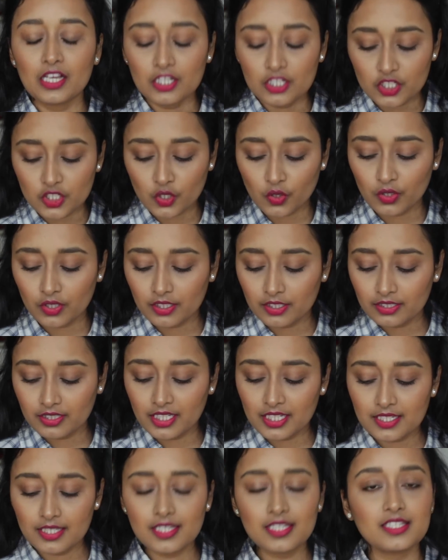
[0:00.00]
So
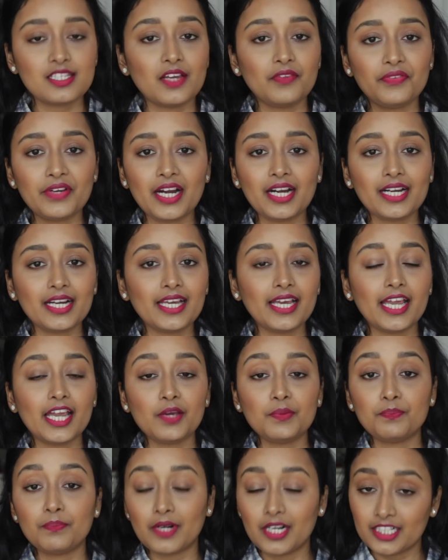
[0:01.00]
this is definitely a
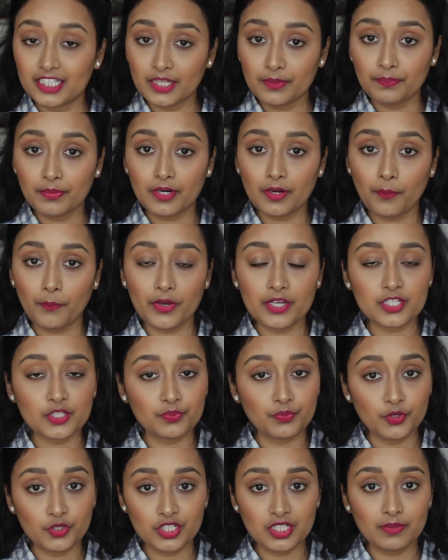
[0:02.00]
multi-purpose
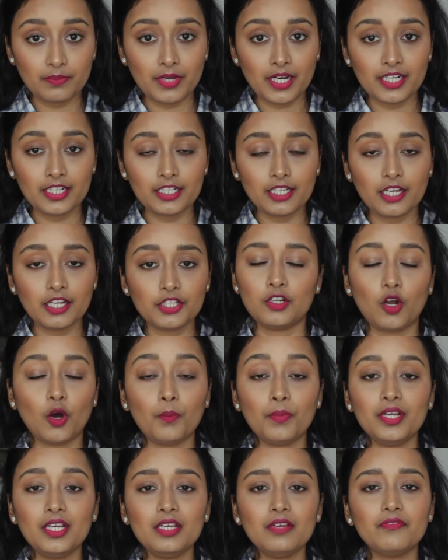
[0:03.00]
beauty blender.
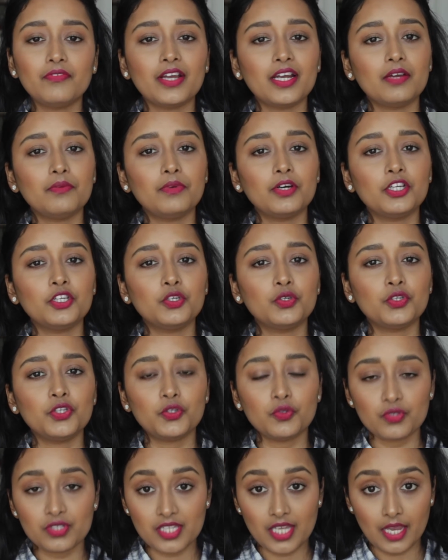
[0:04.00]
Normally whenever you
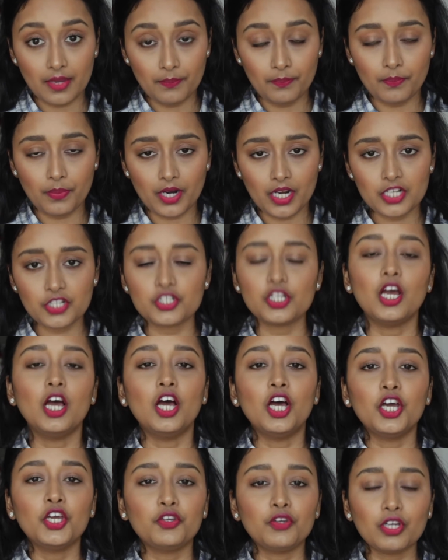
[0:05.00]
use a brush,
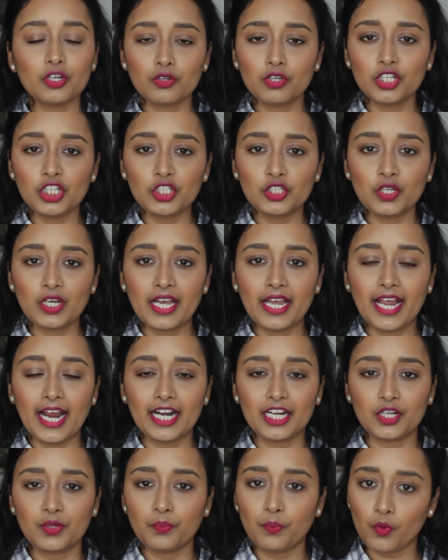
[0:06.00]
you are going to
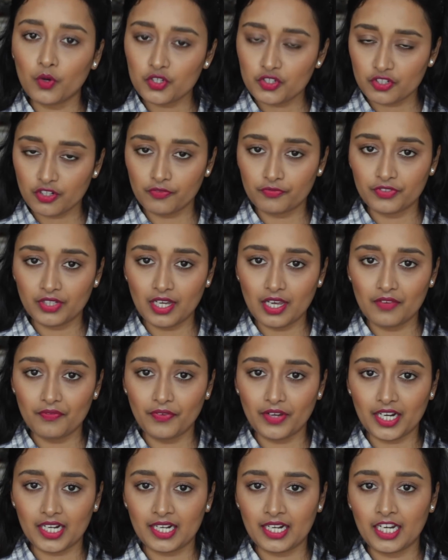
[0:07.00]
get most of the
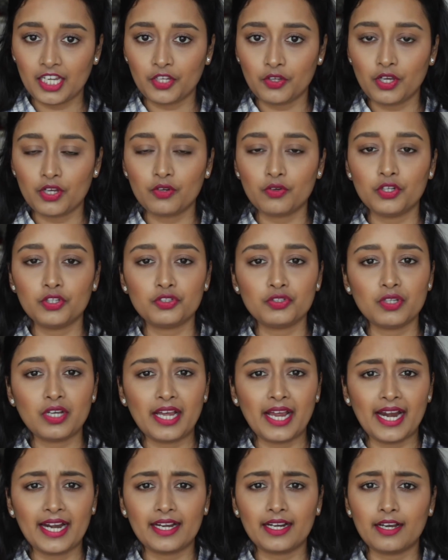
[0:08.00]
effect, like you are going to
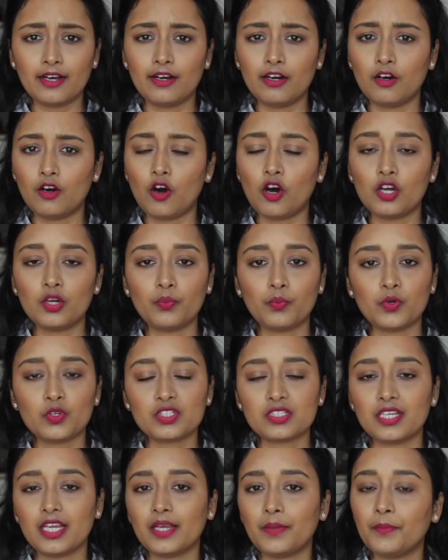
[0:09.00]
get
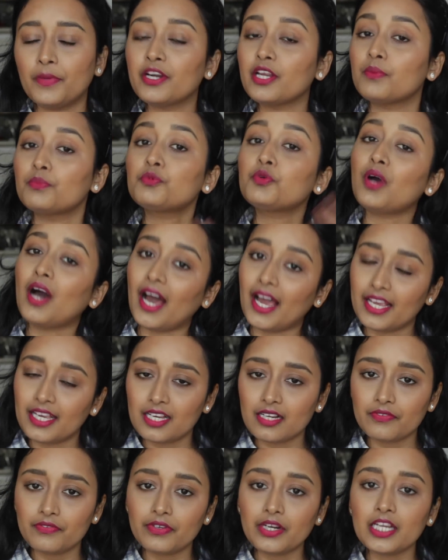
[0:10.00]
almost like medium to high
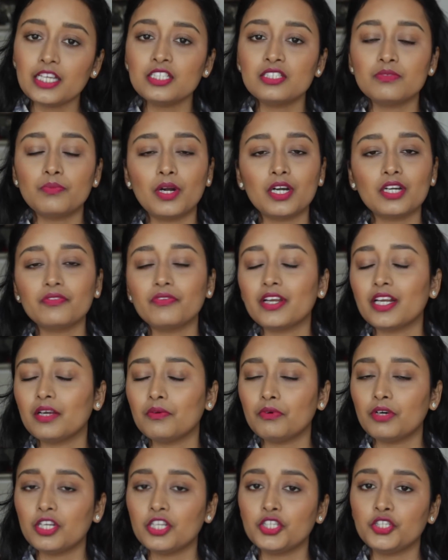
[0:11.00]
coverage. But
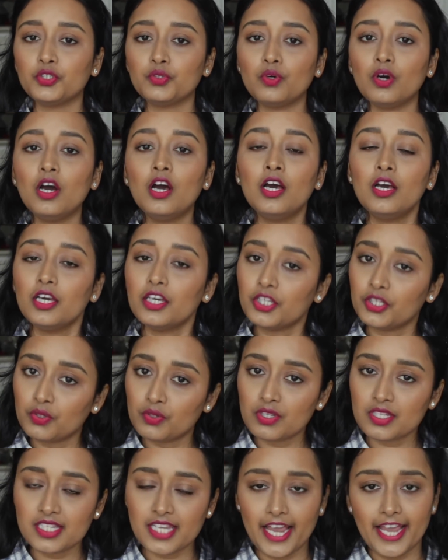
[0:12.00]
whenever you
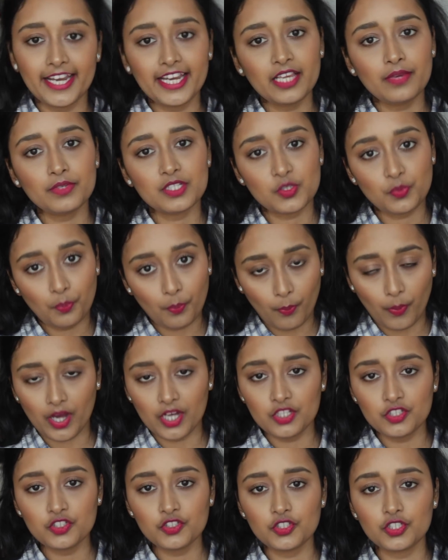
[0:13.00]
use any
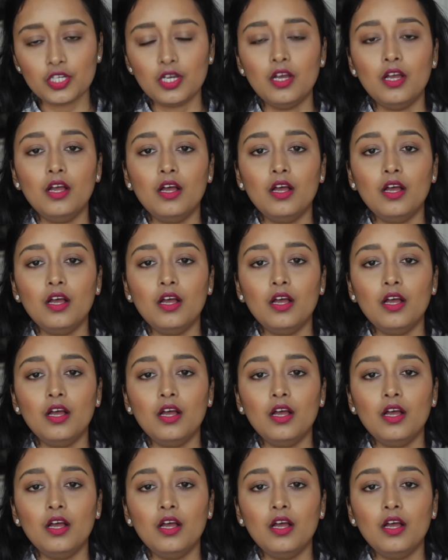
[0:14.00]
sponge,